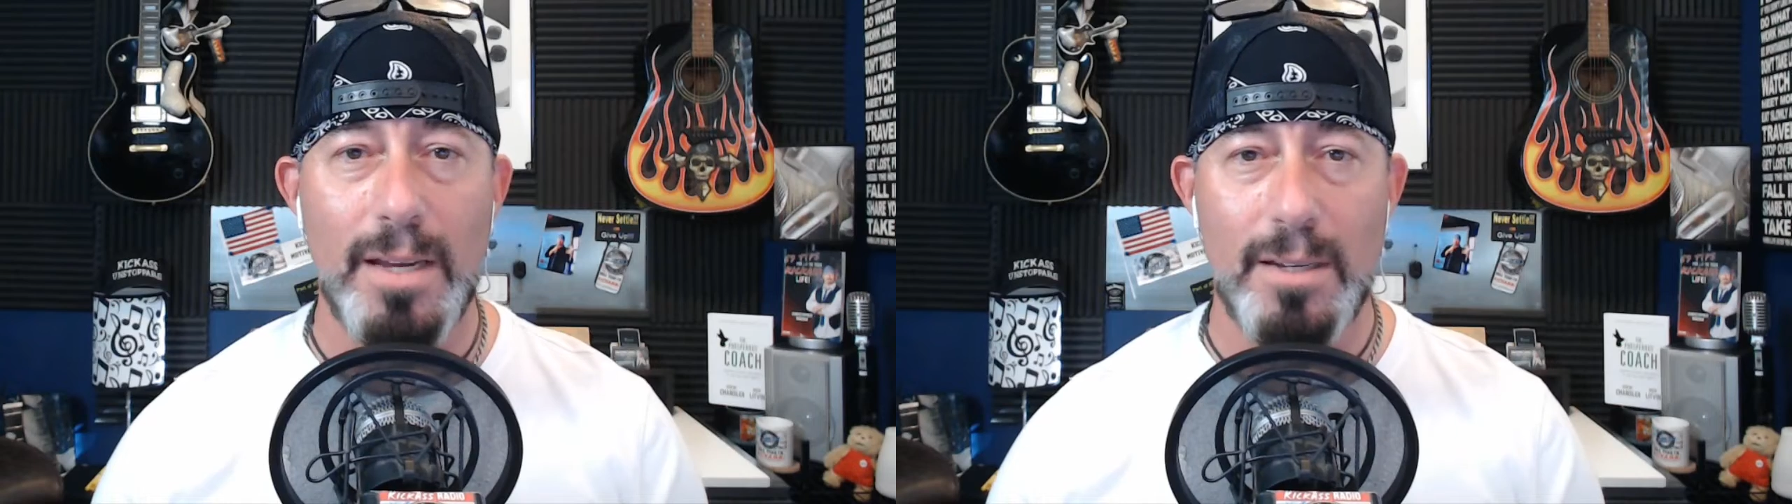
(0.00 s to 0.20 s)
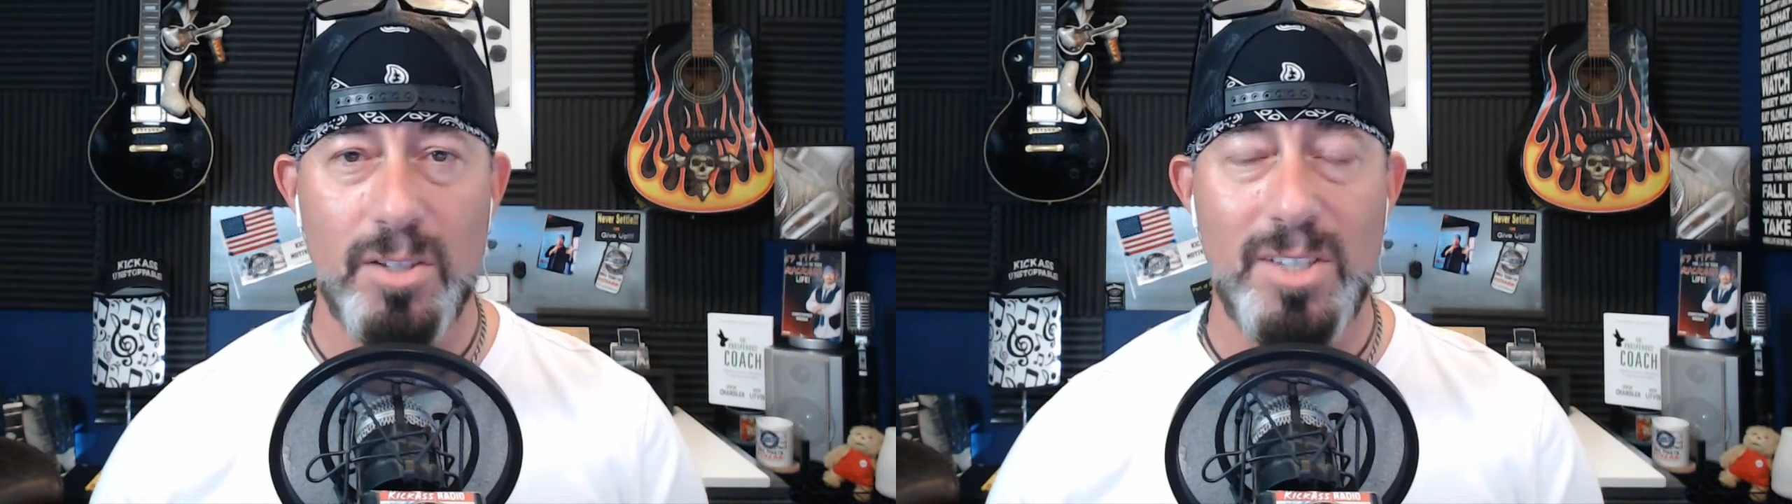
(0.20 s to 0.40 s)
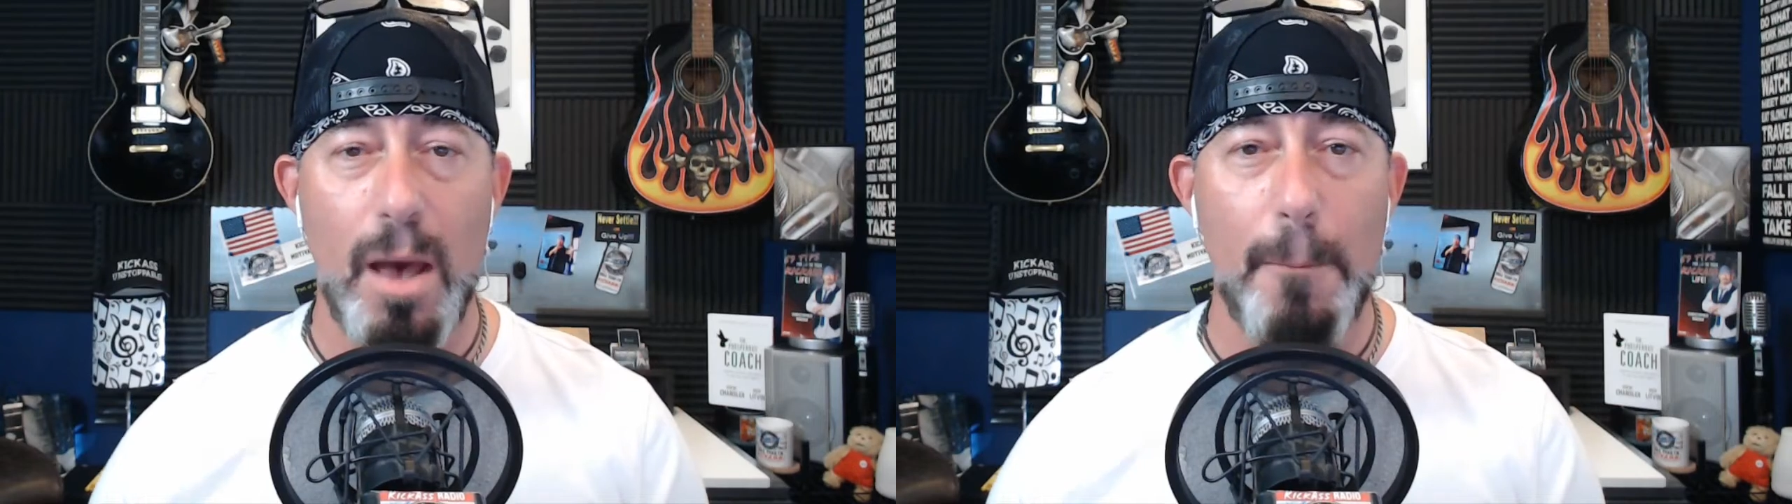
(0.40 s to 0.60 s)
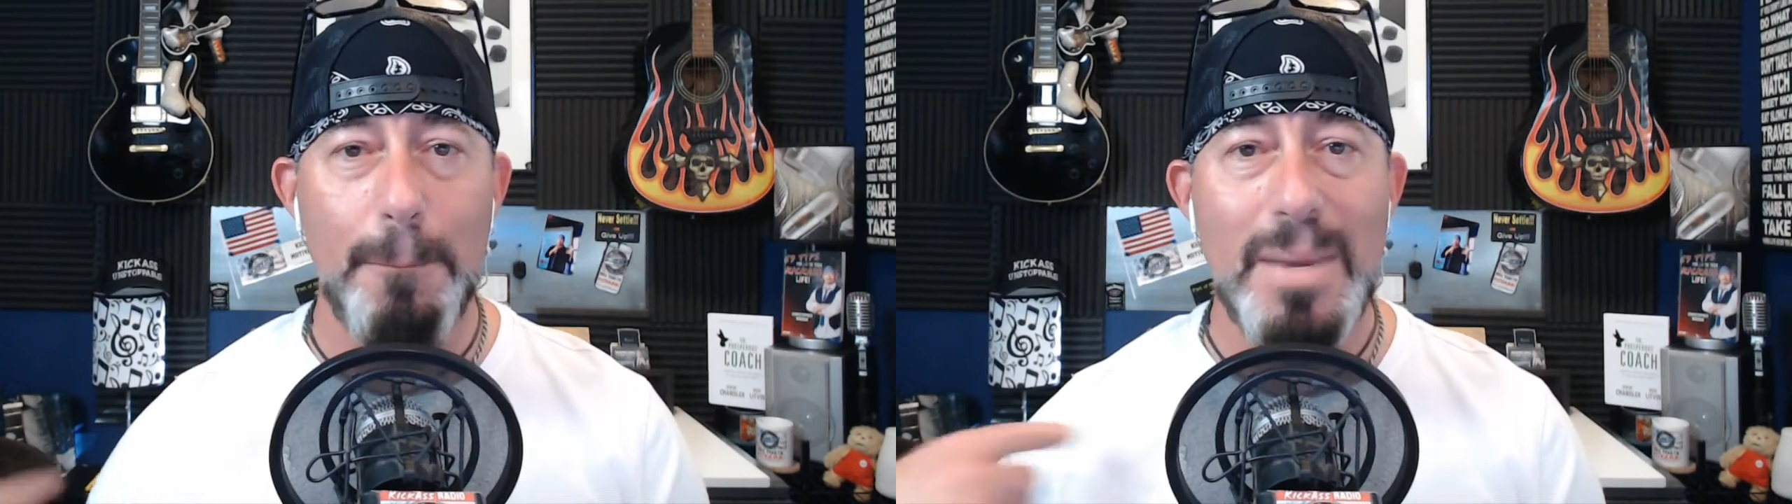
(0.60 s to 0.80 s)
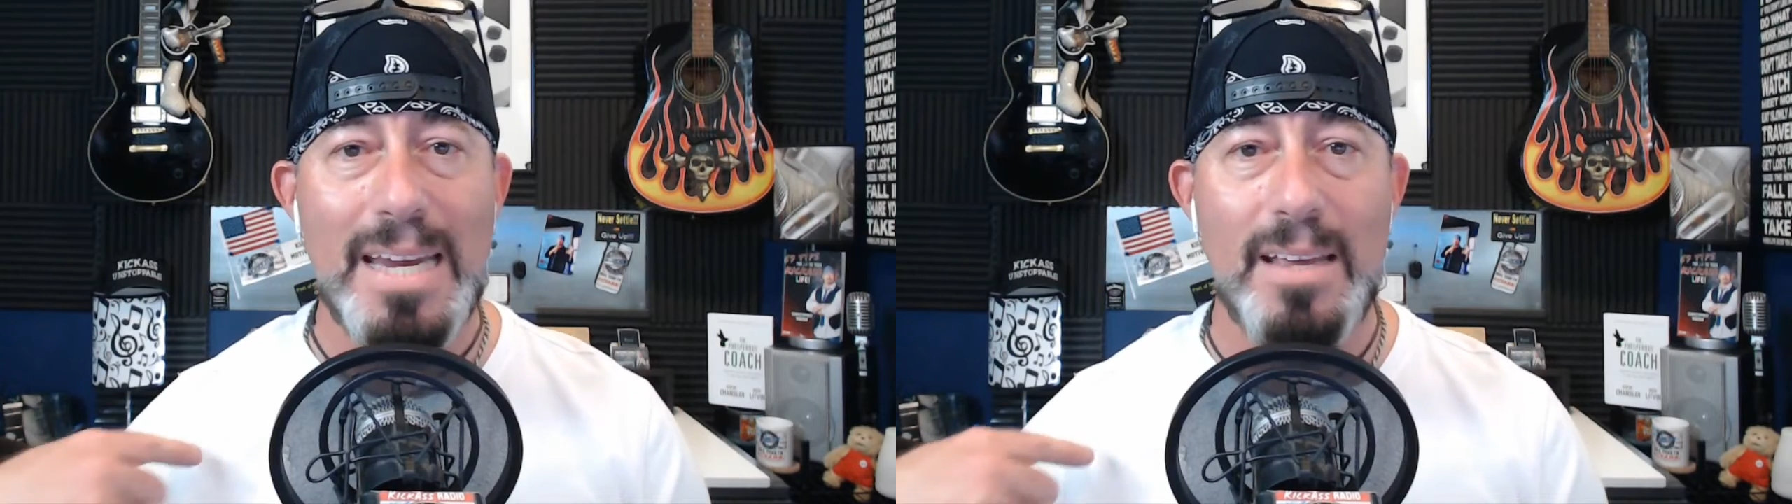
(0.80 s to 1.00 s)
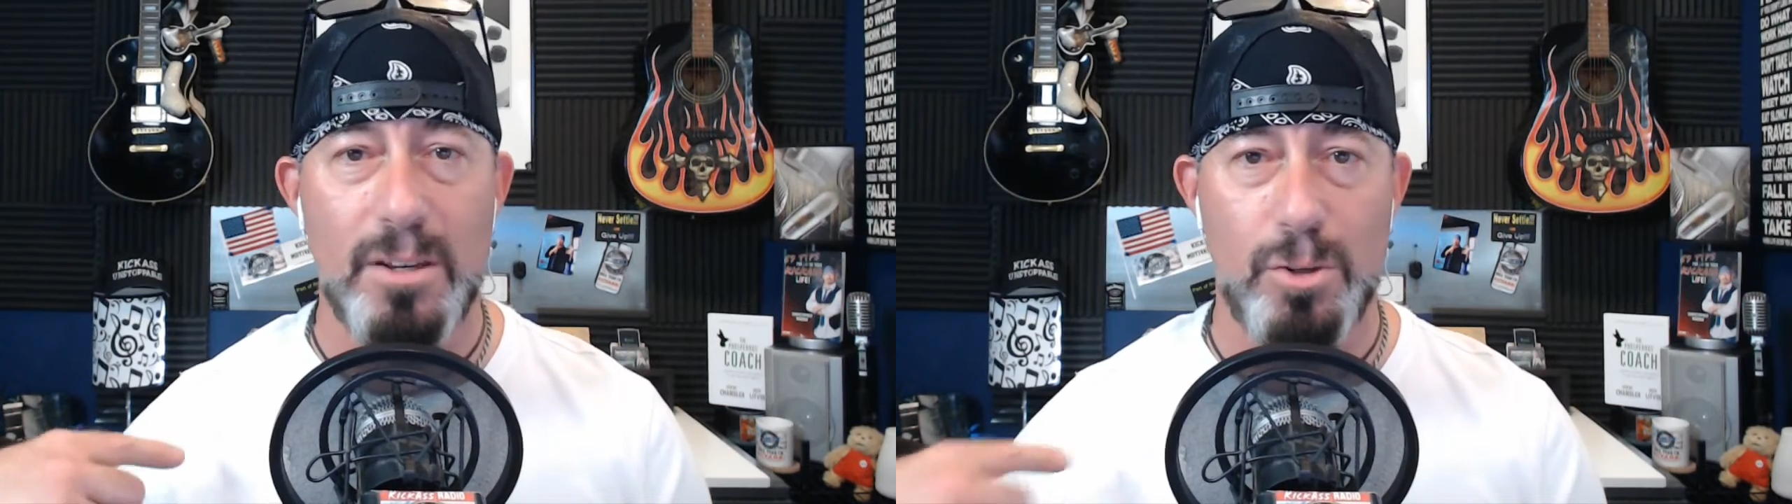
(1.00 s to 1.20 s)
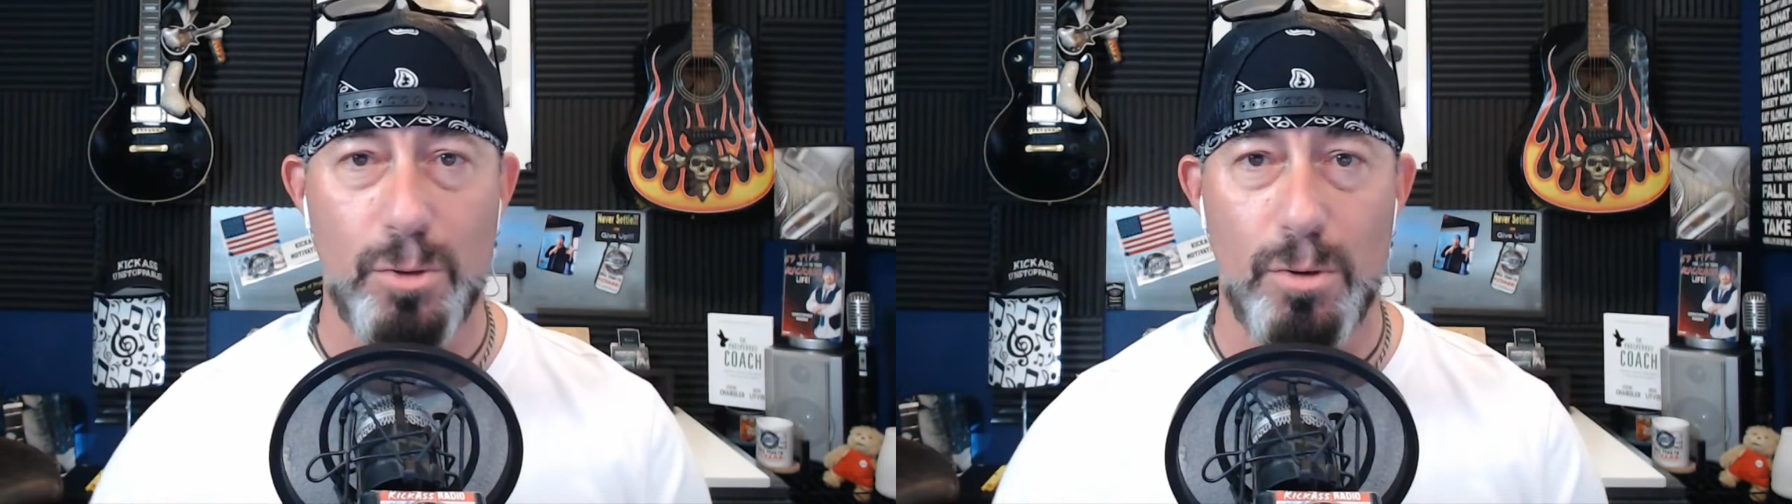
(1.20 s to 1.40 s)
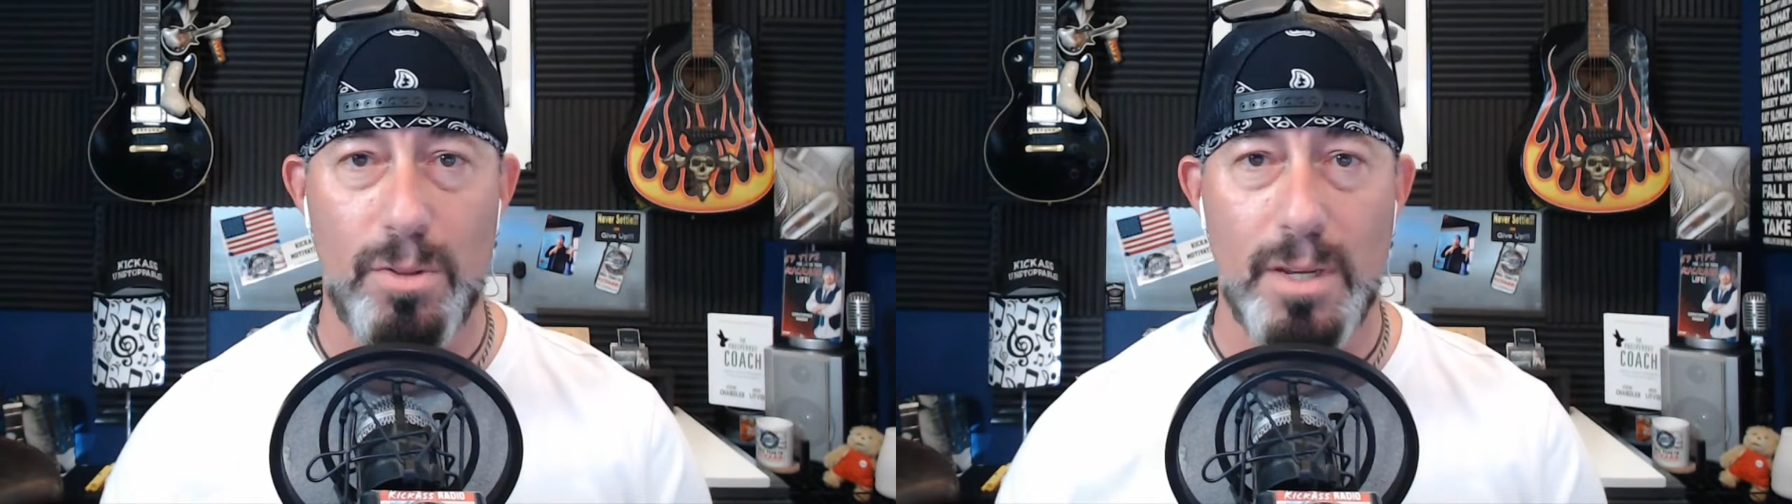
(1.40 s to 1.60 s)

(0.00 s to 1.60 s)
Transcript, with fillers: to tell me the truth.